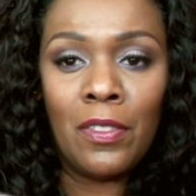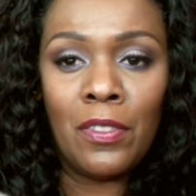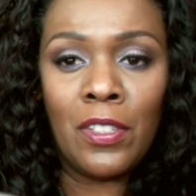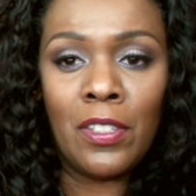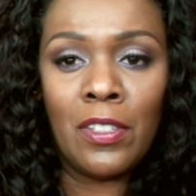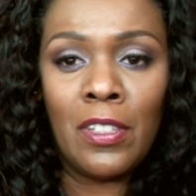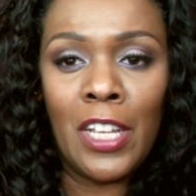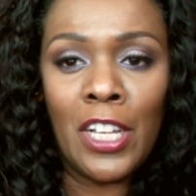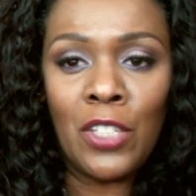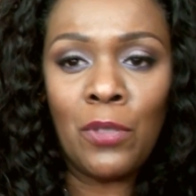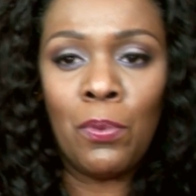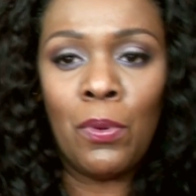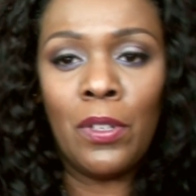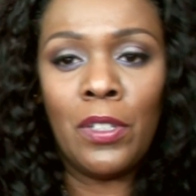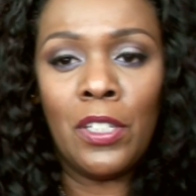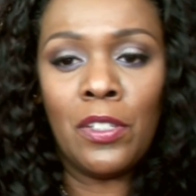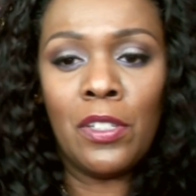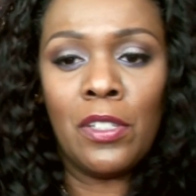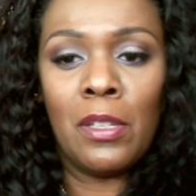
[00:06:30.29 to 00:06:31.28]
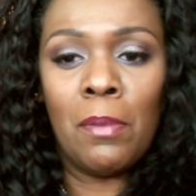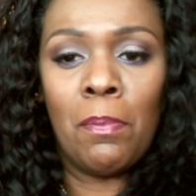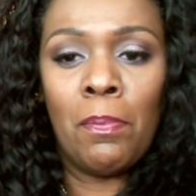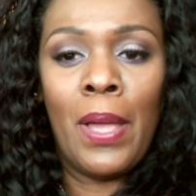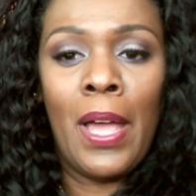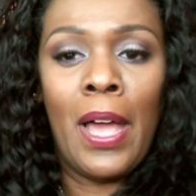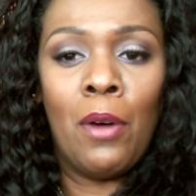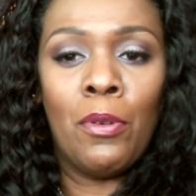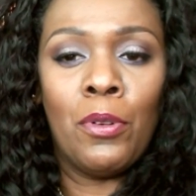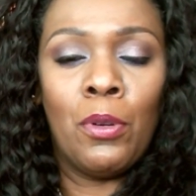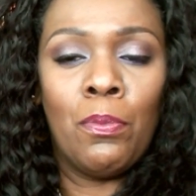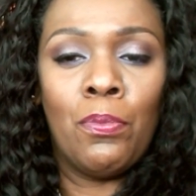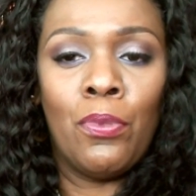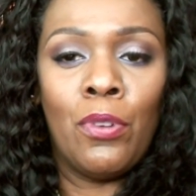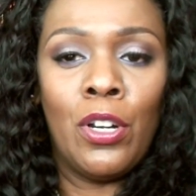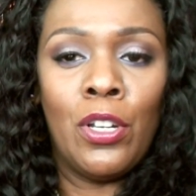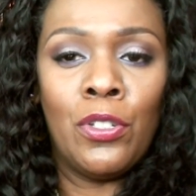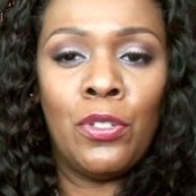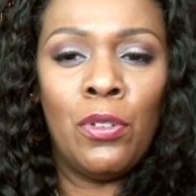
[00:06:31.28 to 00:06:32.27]
This next one, this is a powder
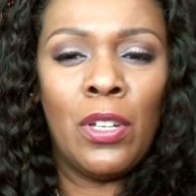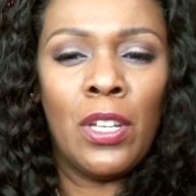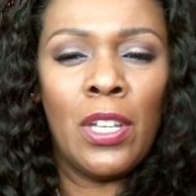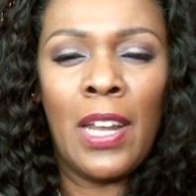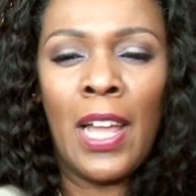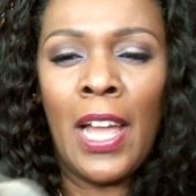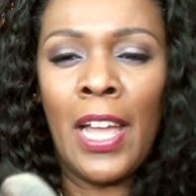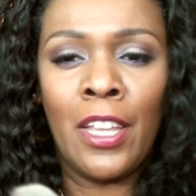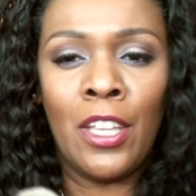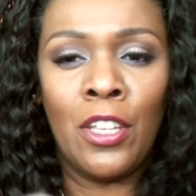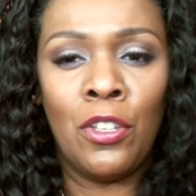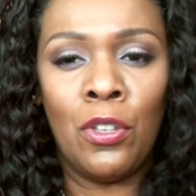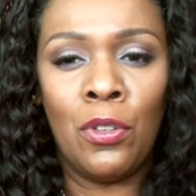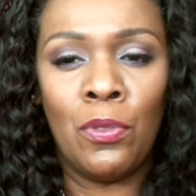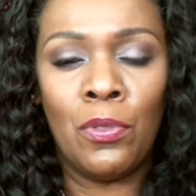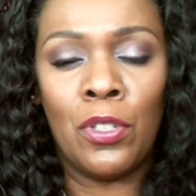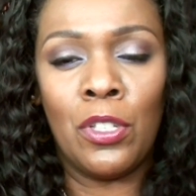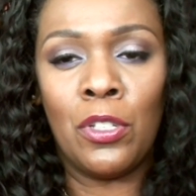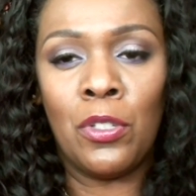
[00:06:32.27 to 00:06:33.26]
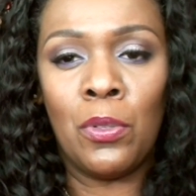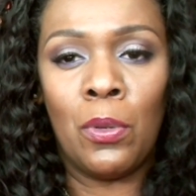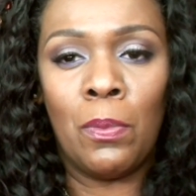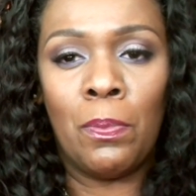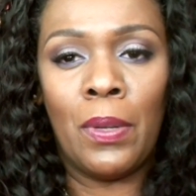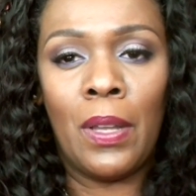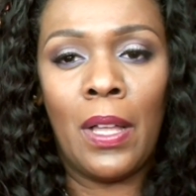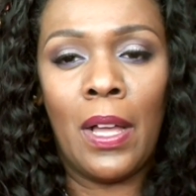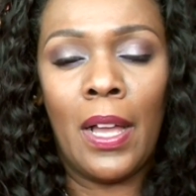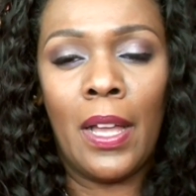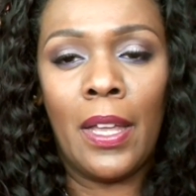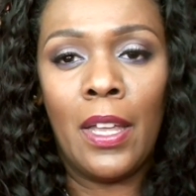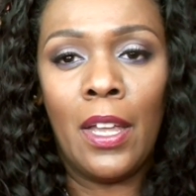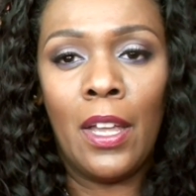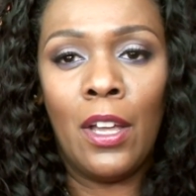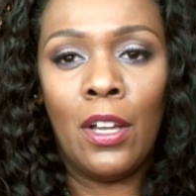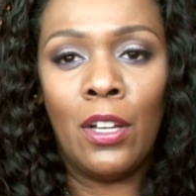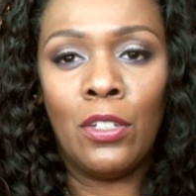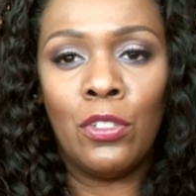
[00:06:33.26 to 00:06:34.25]
brush. I can use it to apply
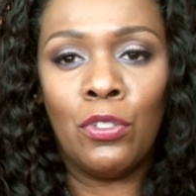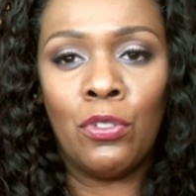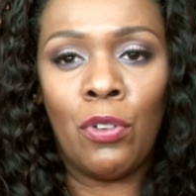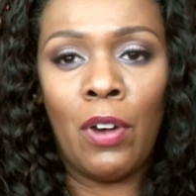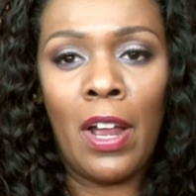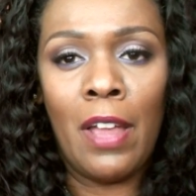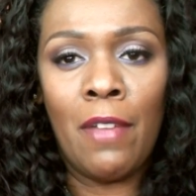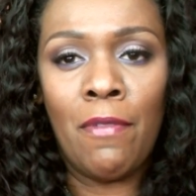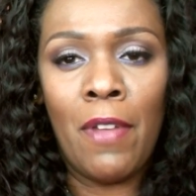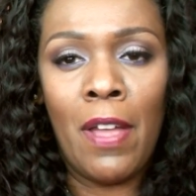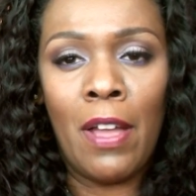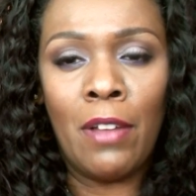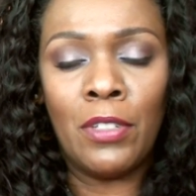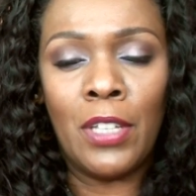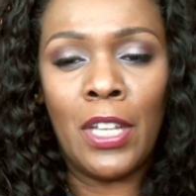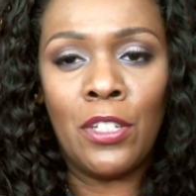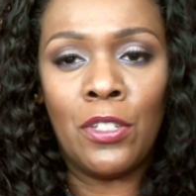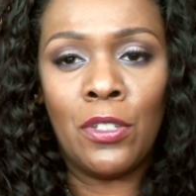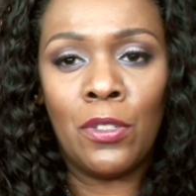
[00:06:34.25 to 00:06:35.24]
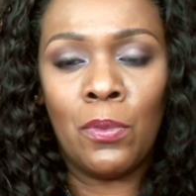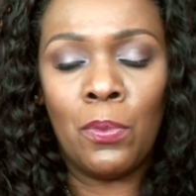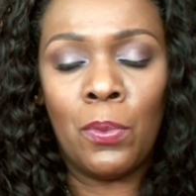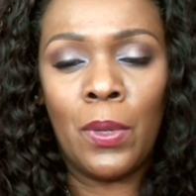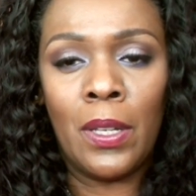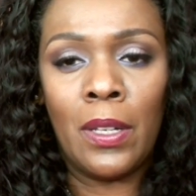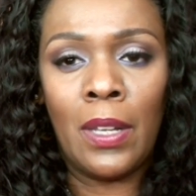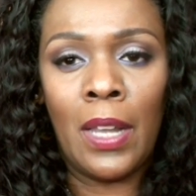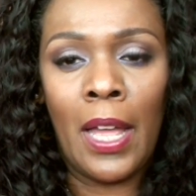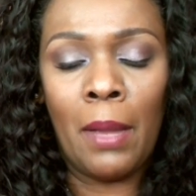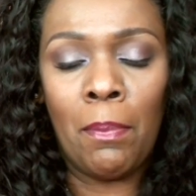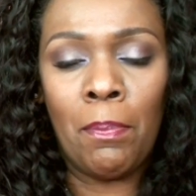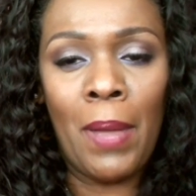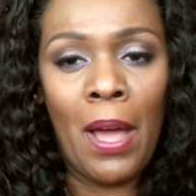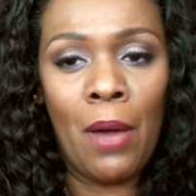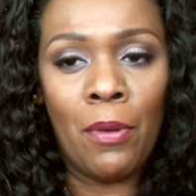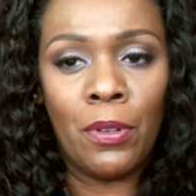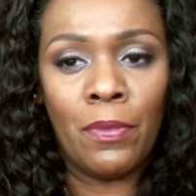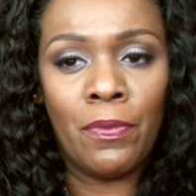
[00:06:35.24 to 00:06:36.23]
dry foundations with, like
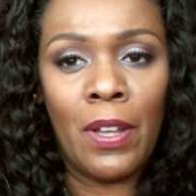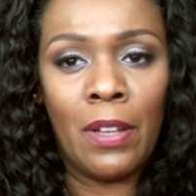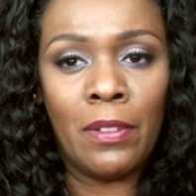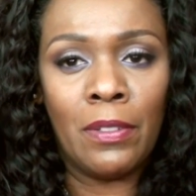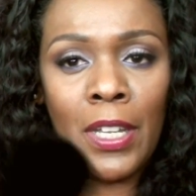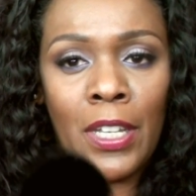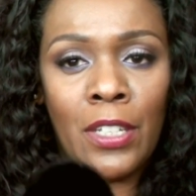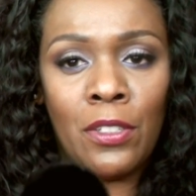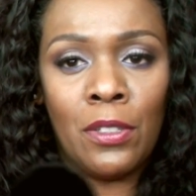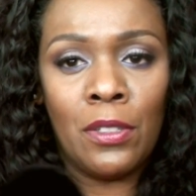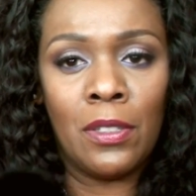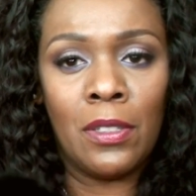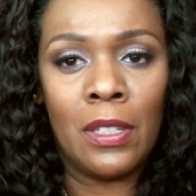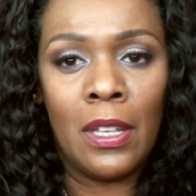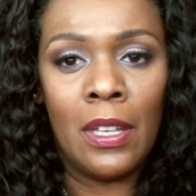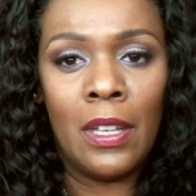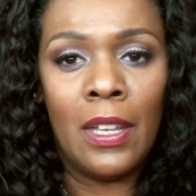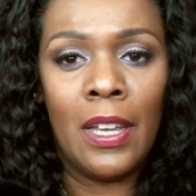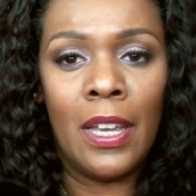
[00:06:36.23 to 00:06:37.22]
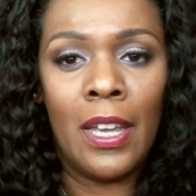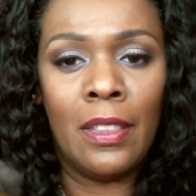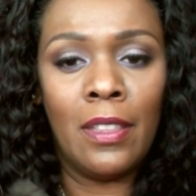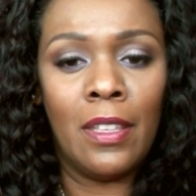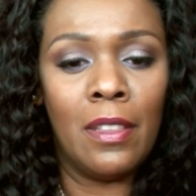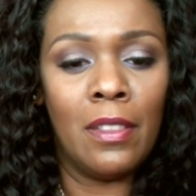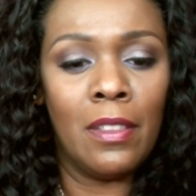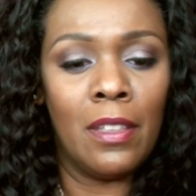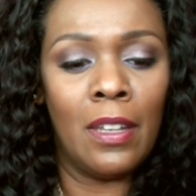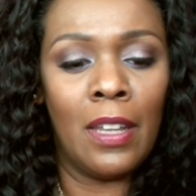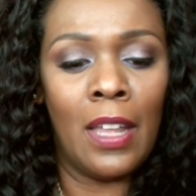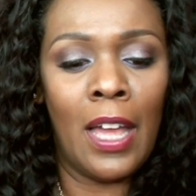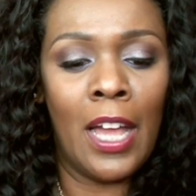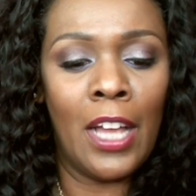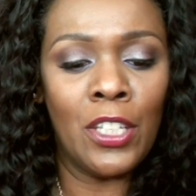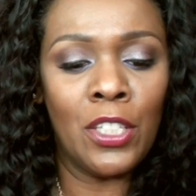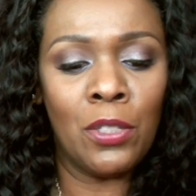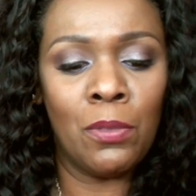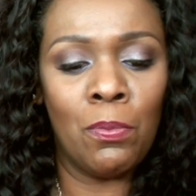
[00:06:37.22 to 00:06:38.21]
powdered foundations. And then the
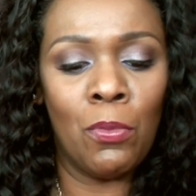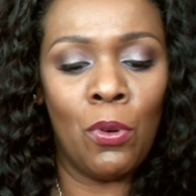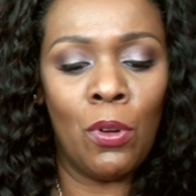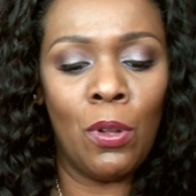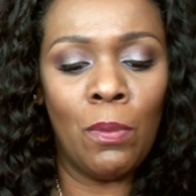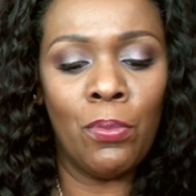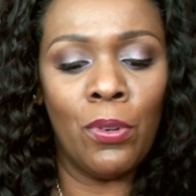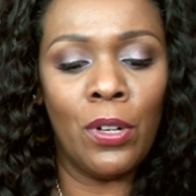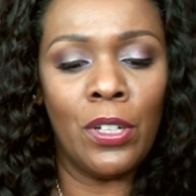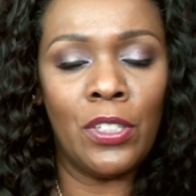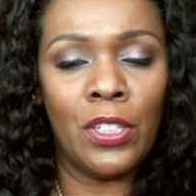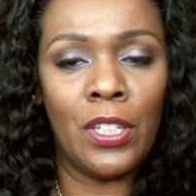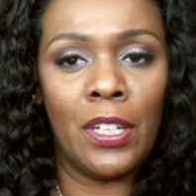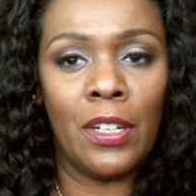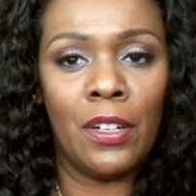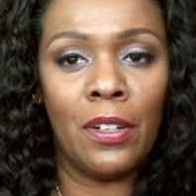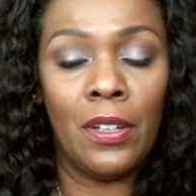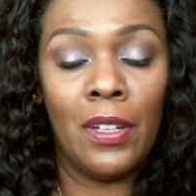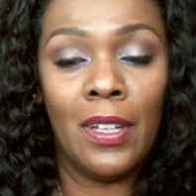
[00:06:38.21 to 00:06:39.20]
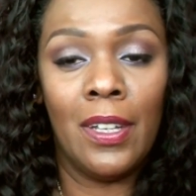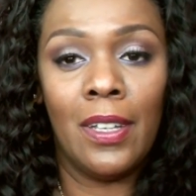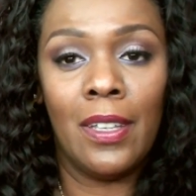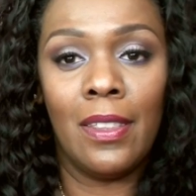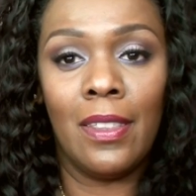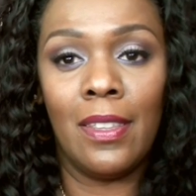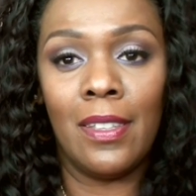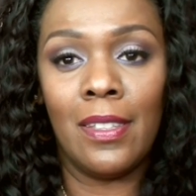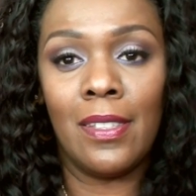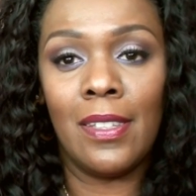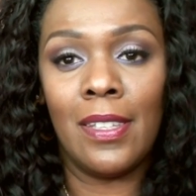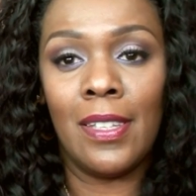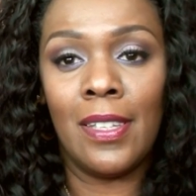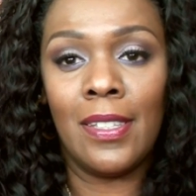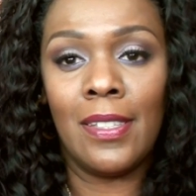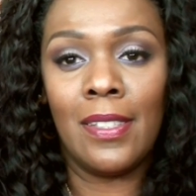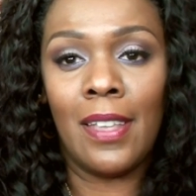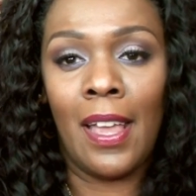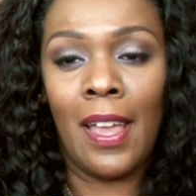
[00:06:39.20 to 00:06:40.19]
last small brush here, this
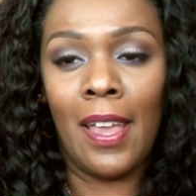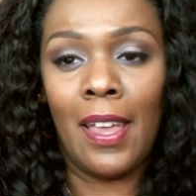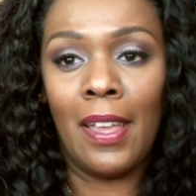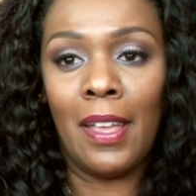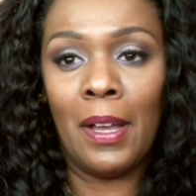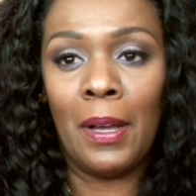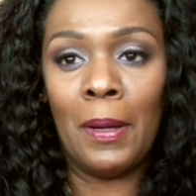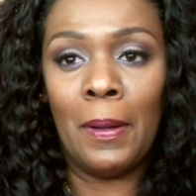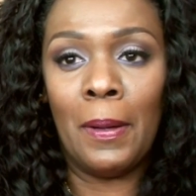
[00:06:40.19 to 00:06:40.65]
is a